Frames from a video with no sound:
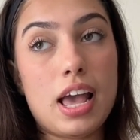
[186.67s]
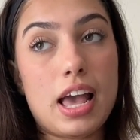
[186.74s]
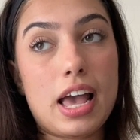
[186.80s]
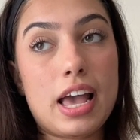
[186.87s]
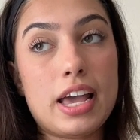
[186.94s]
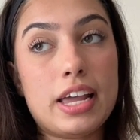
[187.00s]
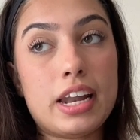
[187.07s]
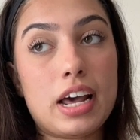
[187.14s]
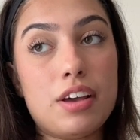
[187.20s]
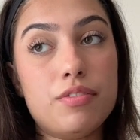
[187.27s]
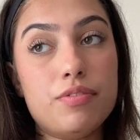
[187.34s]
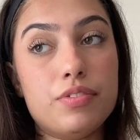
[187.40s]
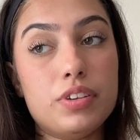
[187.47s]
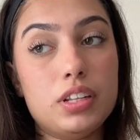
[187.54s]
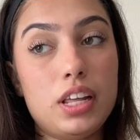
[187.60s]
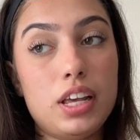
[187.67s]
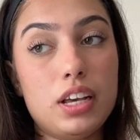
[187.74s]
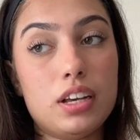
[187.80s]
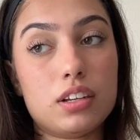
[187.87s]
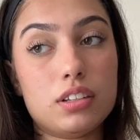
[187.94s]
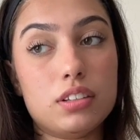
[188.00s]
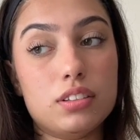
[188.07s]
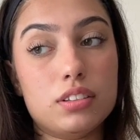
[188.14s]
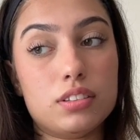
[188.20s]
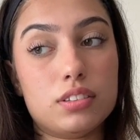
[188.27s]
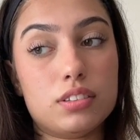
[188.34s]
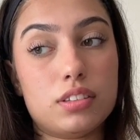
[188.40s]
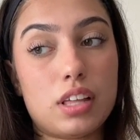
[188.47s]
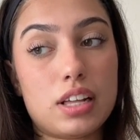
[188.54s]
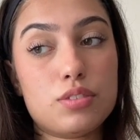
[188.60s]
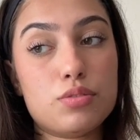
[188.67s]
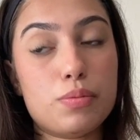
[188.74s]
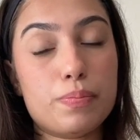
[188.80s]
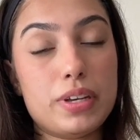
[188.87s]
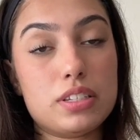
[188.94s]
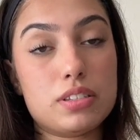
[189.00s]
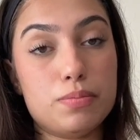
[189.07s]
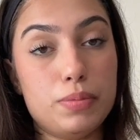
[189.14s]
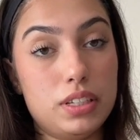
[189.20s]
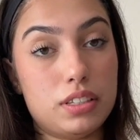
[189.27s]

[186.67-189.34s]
And I feel like that's what makes me